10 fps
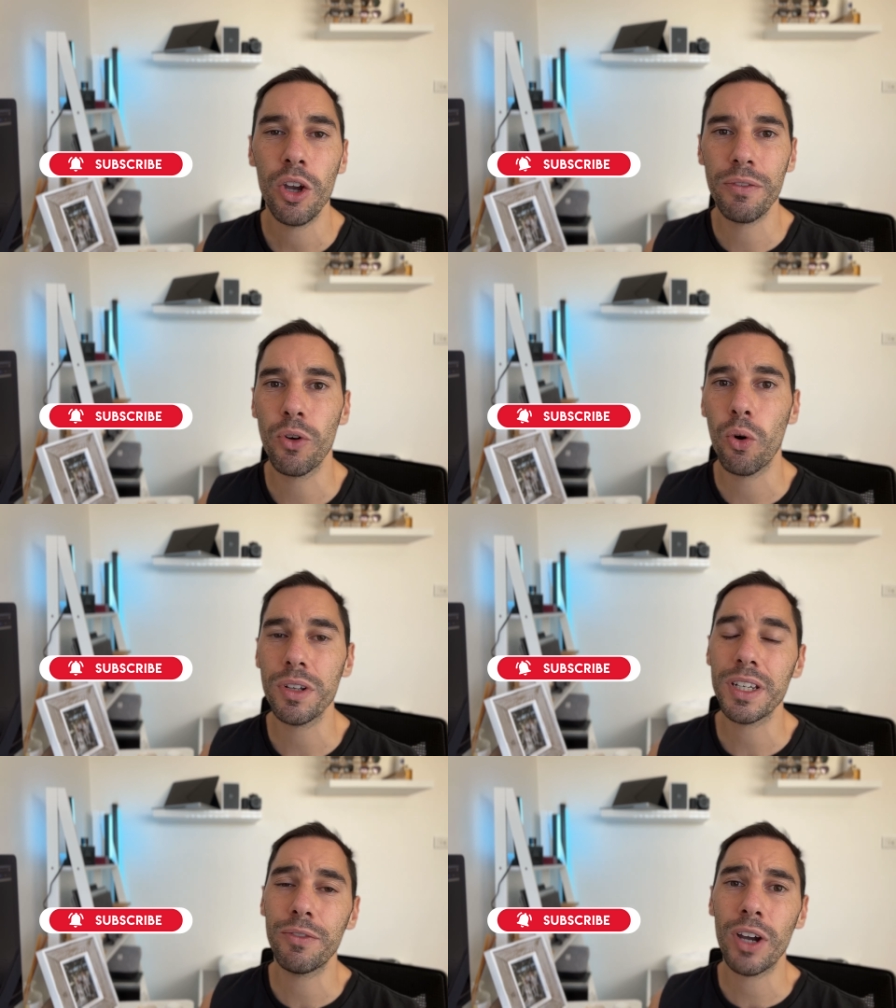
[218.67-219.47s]
Of
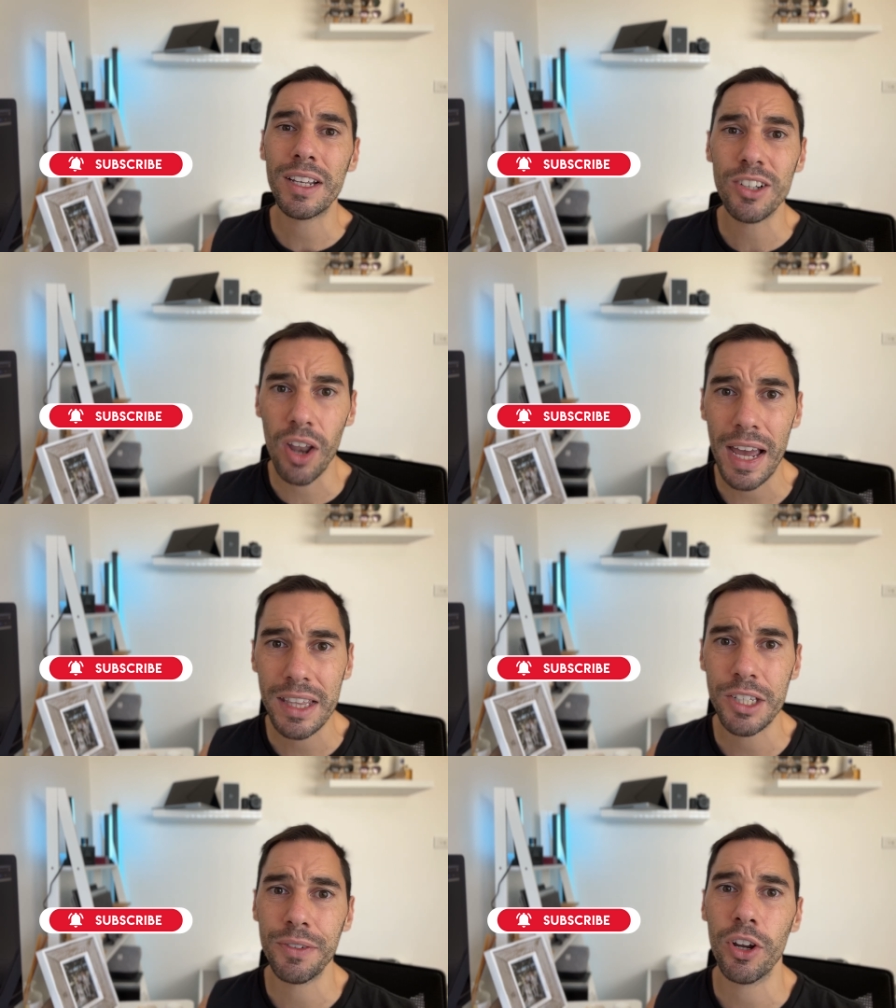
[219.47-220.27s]
course, if you guys
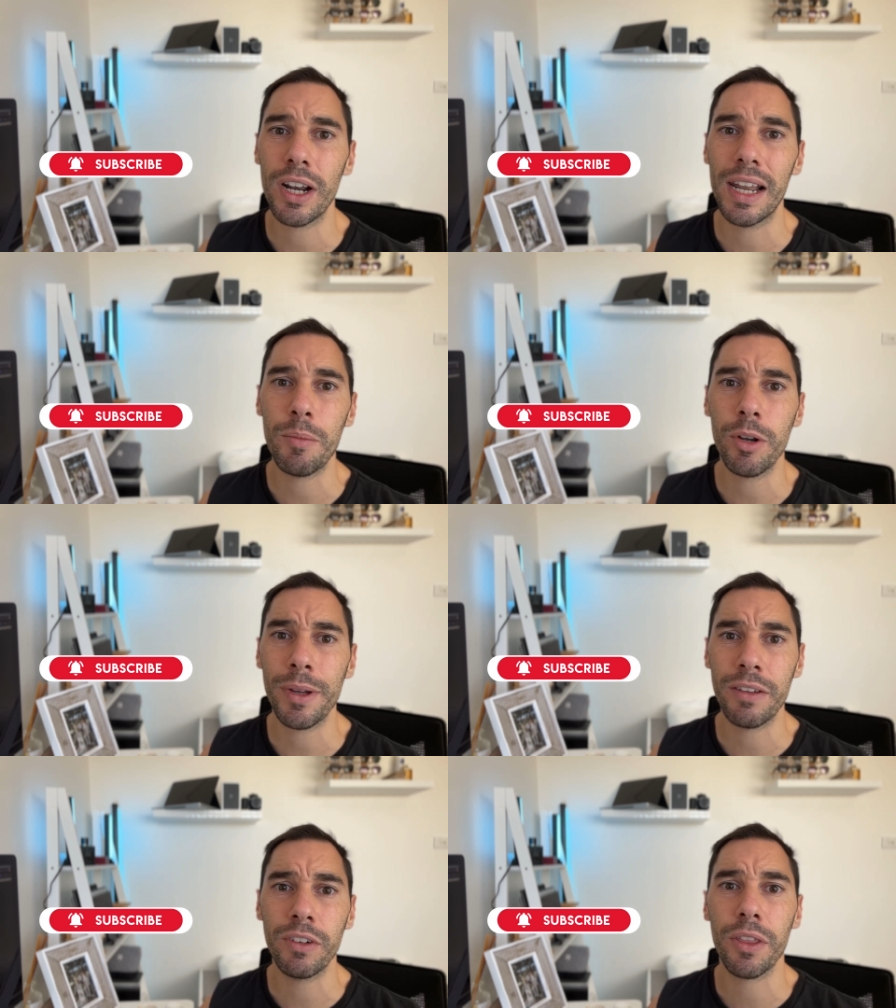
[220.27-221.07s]
like this video, let me know
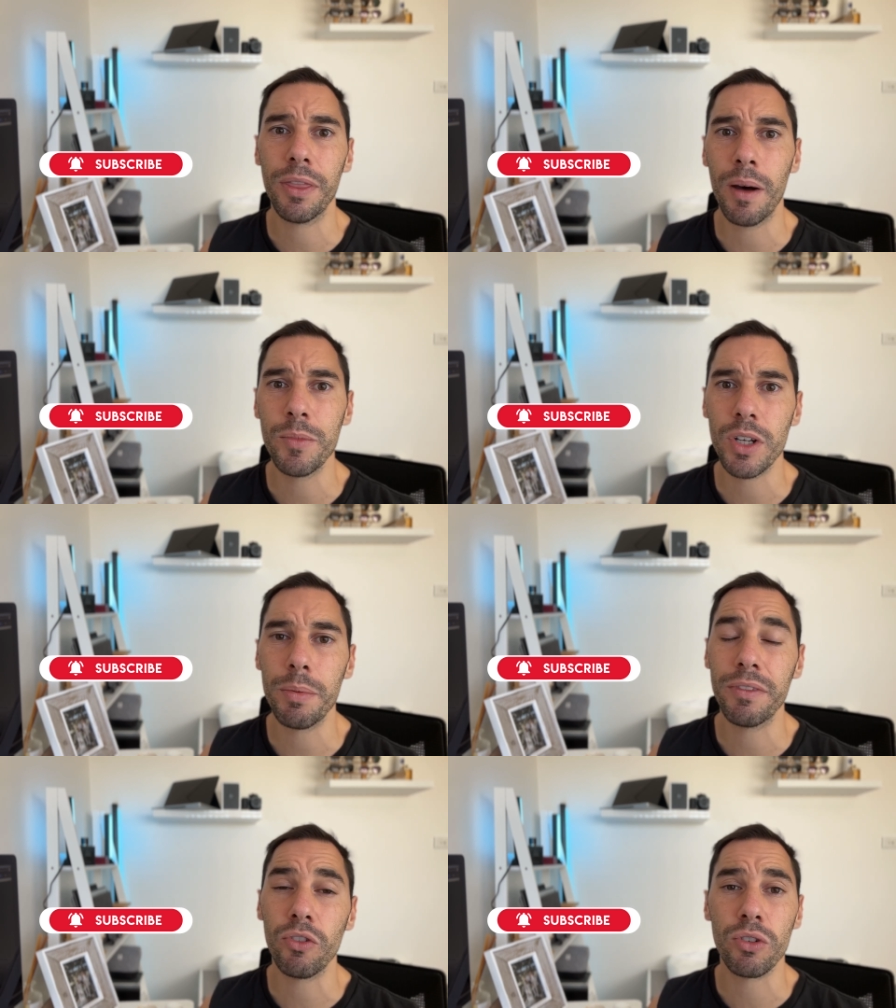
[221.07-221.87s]
by giving it a thumbs
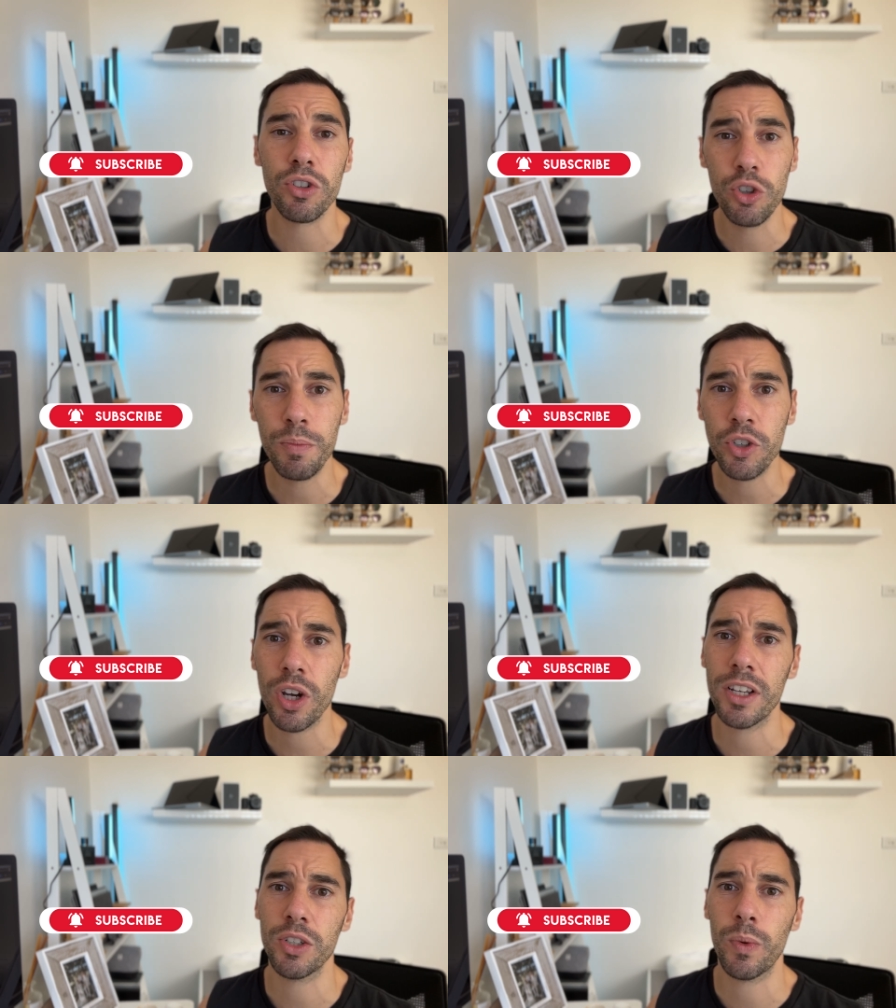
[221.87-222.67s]
up. If you want to
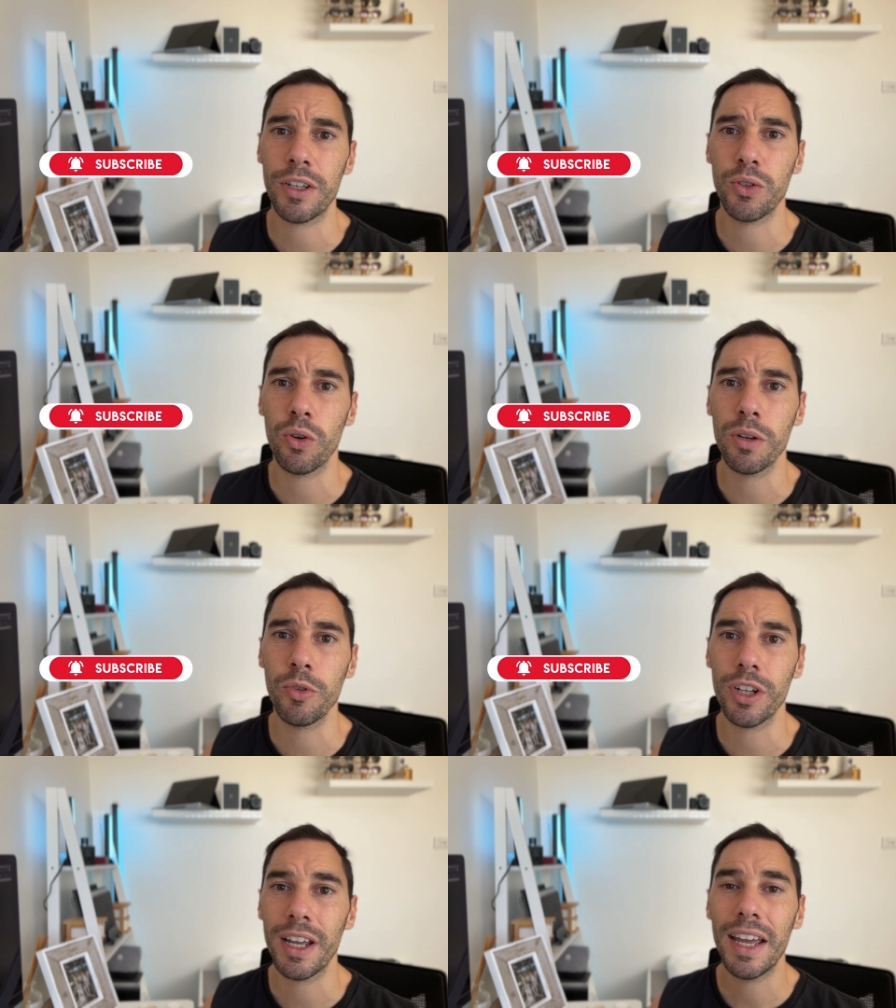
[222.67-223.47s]
supercharge the ways your
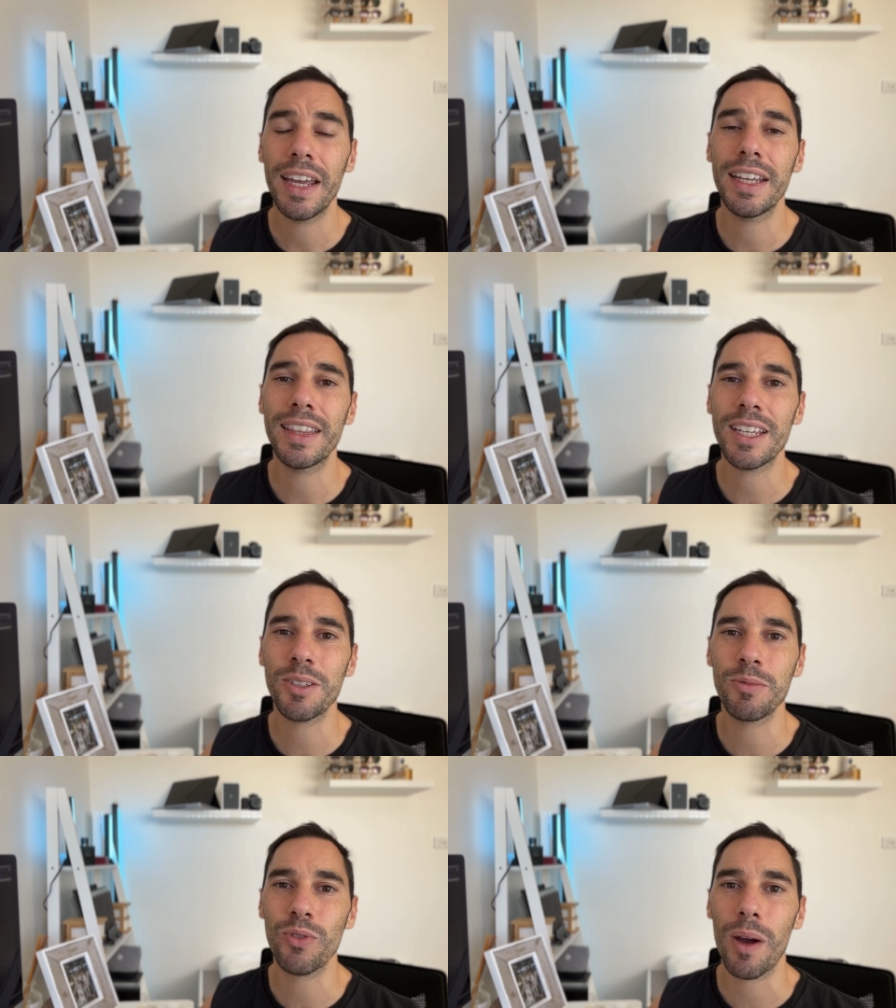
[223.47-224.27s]
computer, hit that
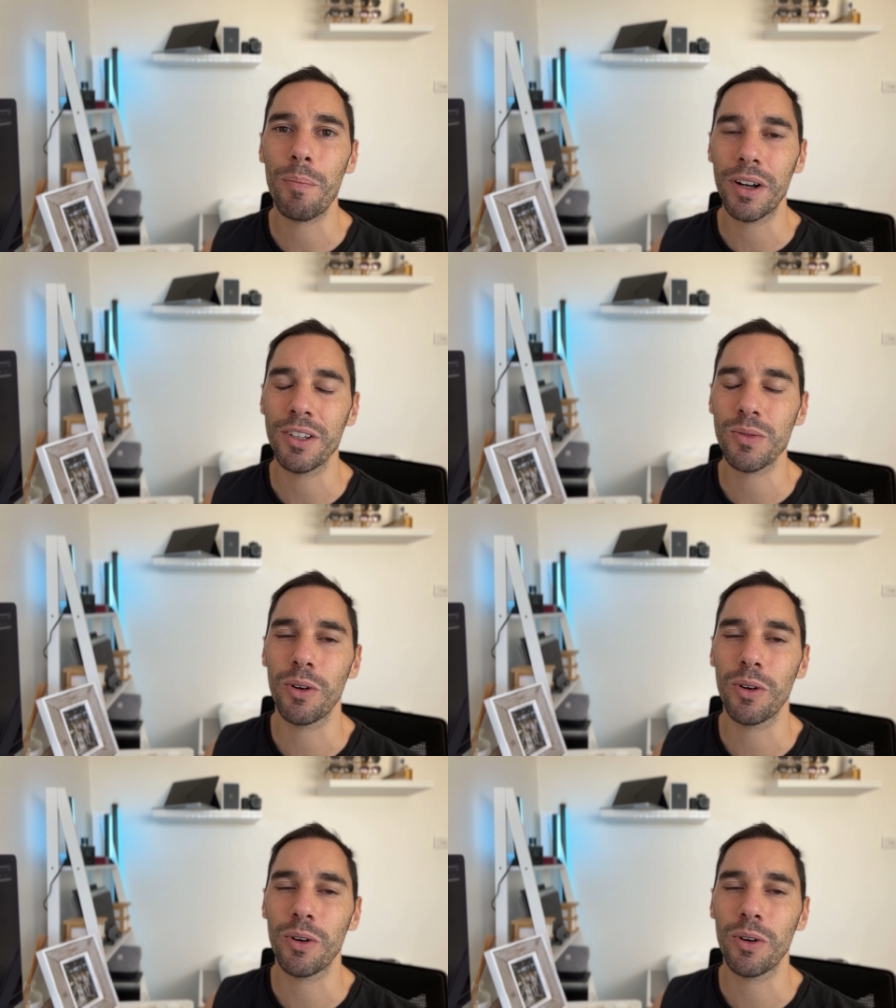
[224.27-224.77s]
subscribe button as